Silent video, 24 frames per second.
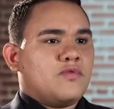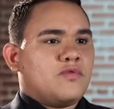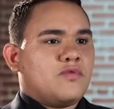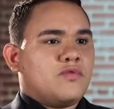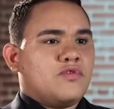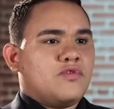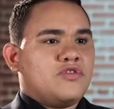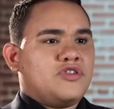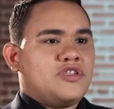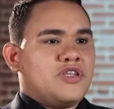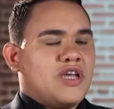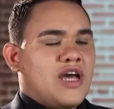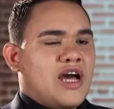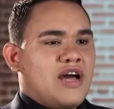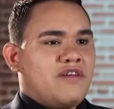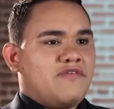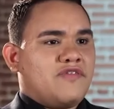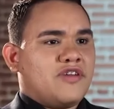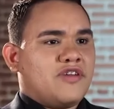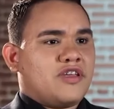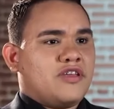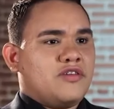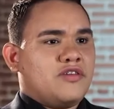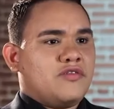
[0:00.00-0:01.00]
I had
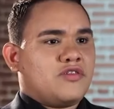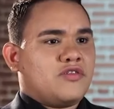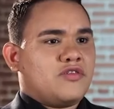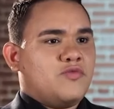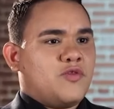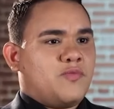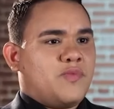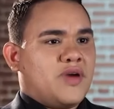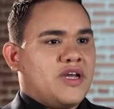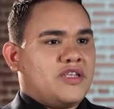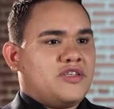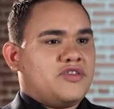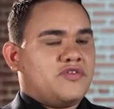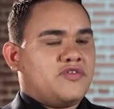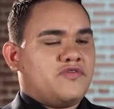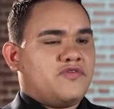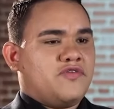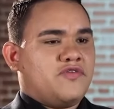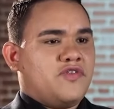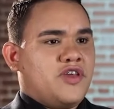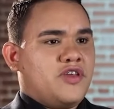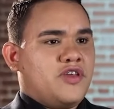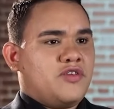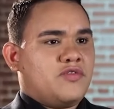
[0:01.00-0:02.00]
hated what my father had
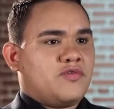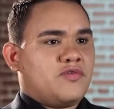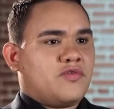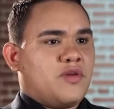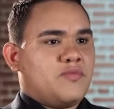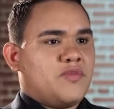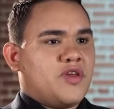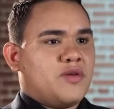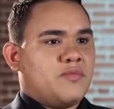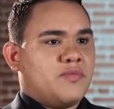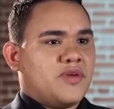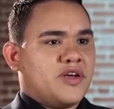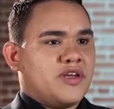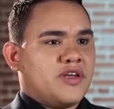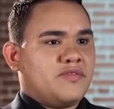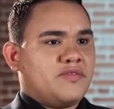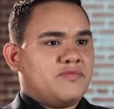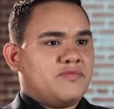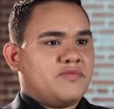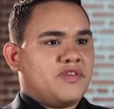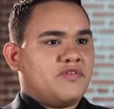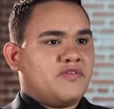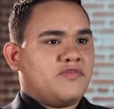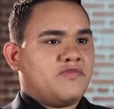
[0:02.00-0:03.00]
done to my mother,
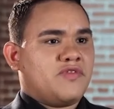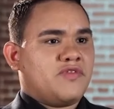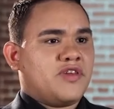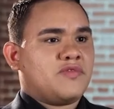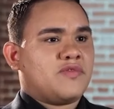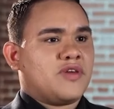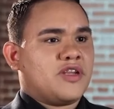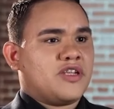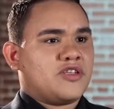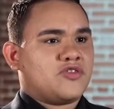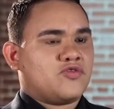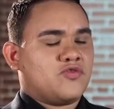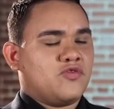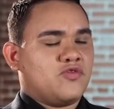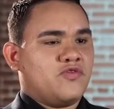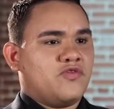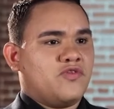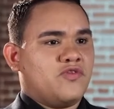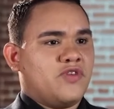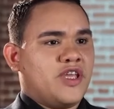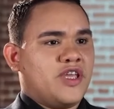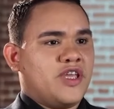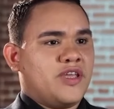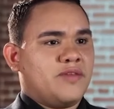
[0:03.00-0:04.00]
which was making
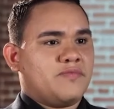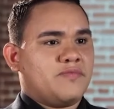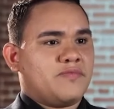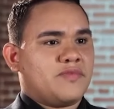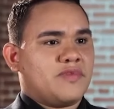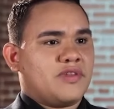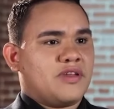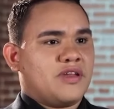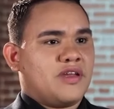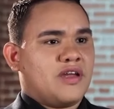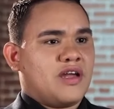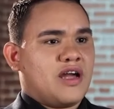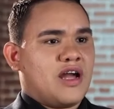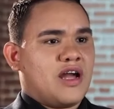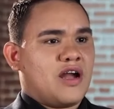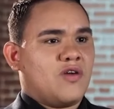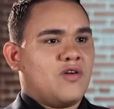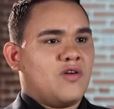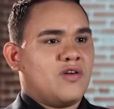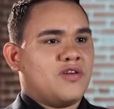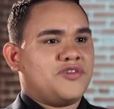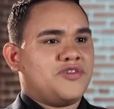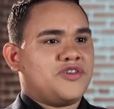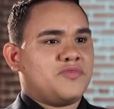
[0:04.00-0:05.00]
her suffer,
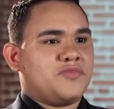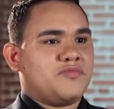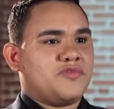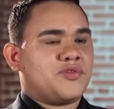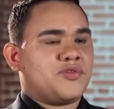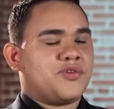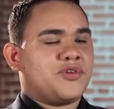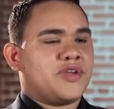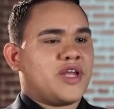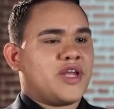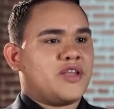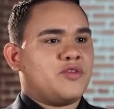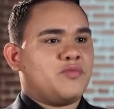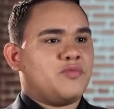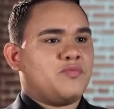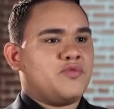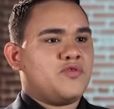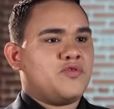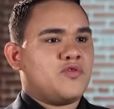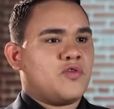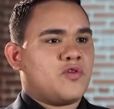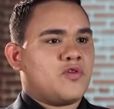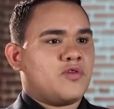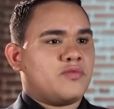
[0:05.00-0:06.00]
and now
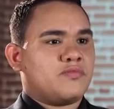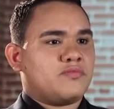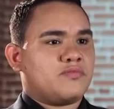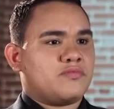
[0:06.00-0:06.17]
I'd